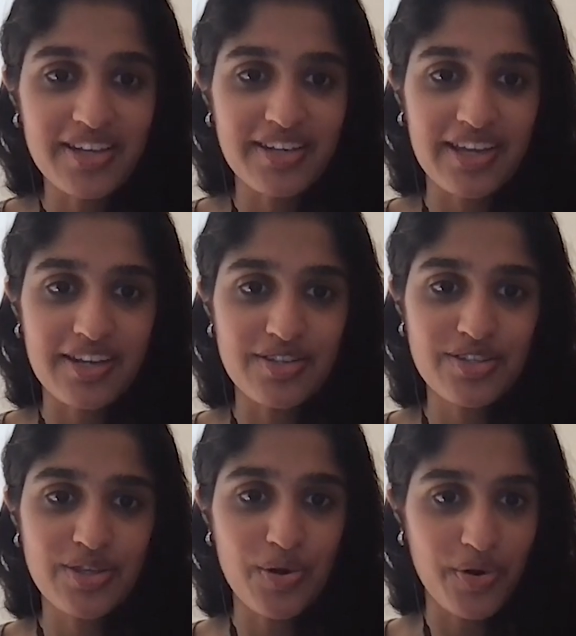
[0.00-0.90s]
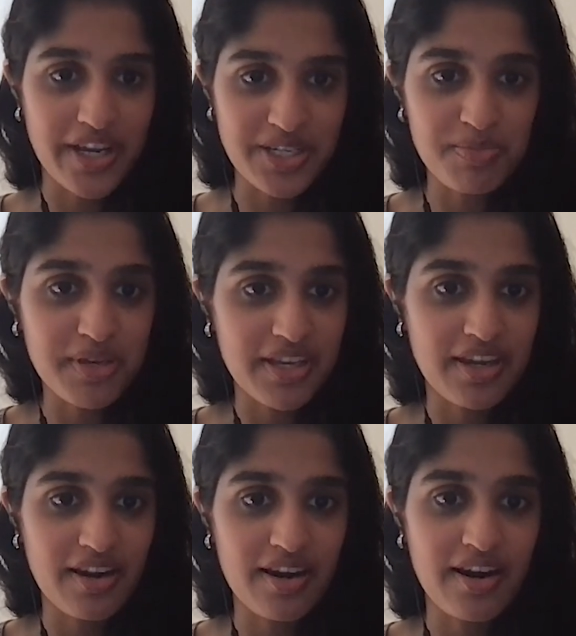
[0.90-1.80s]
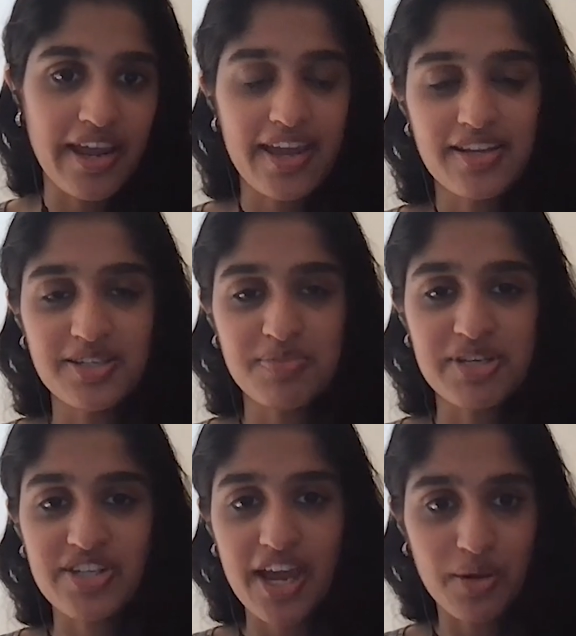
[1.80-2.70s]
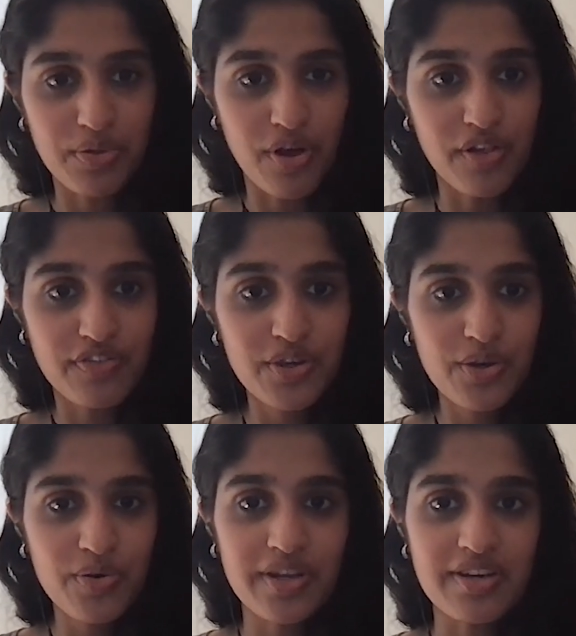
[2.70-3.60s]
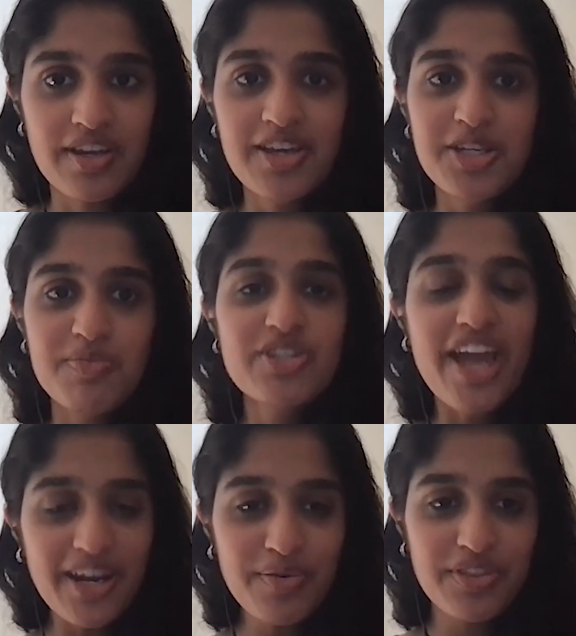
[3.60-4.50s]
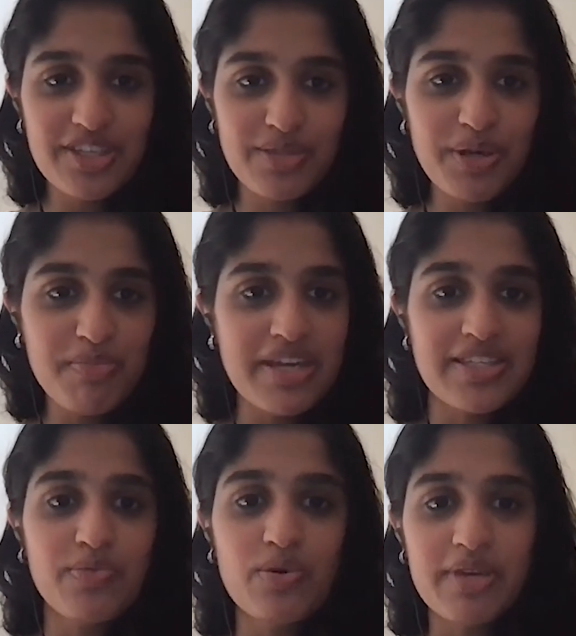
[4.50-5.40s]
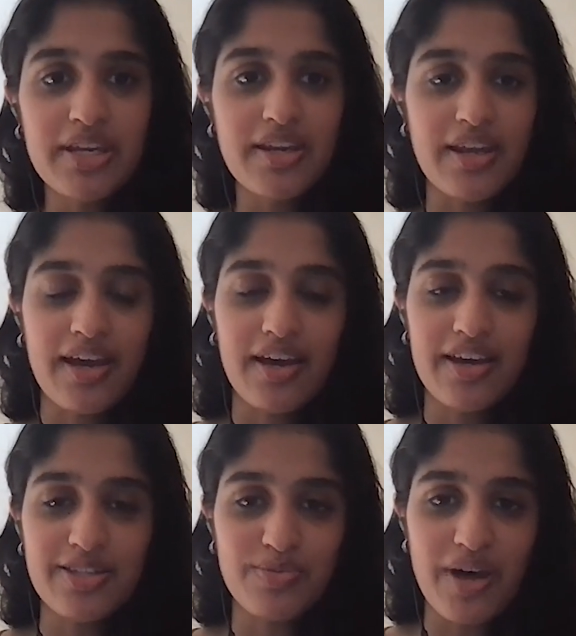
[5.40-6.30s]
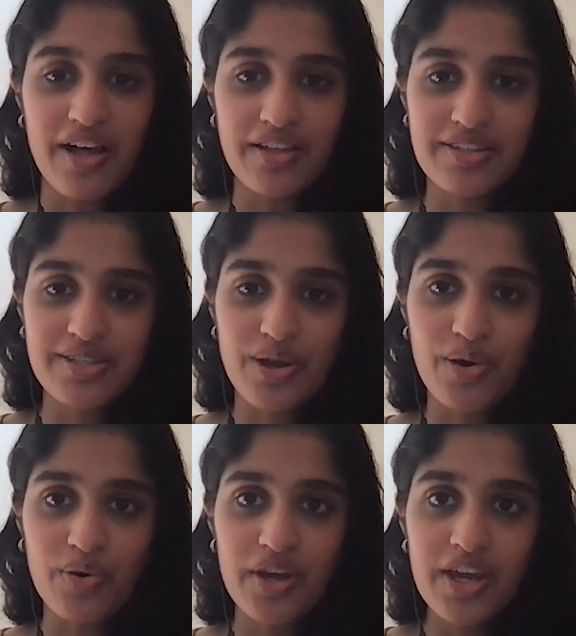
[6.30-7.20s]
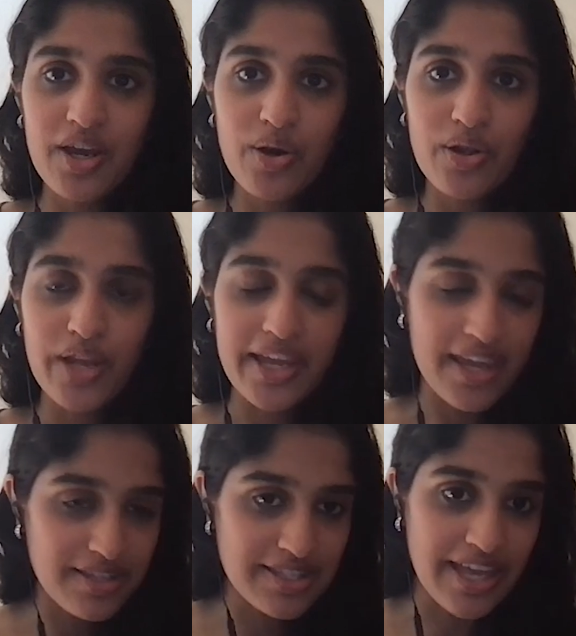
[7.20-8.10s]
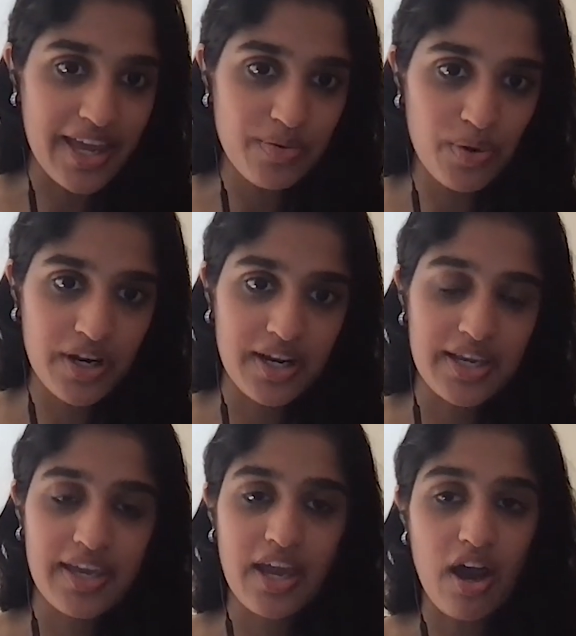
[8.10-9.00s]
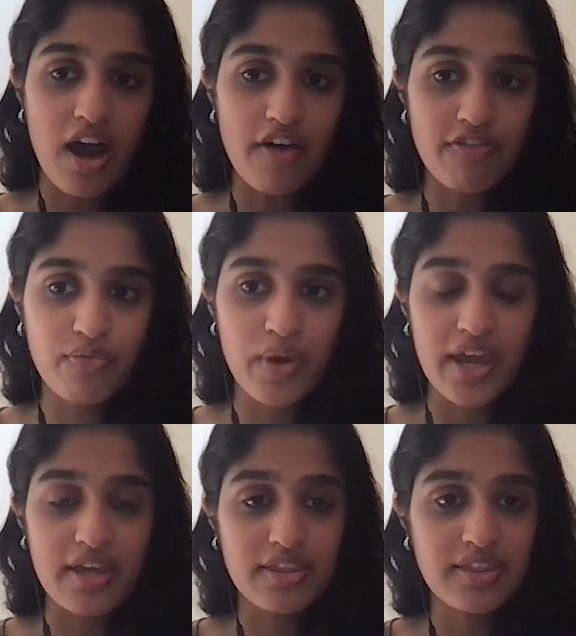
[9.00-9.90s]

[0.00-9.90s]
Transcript: It is so great to be here and to be chatting with all of you and to be chatting with these three amazing women as well. So like Anne said, we're going to kick off with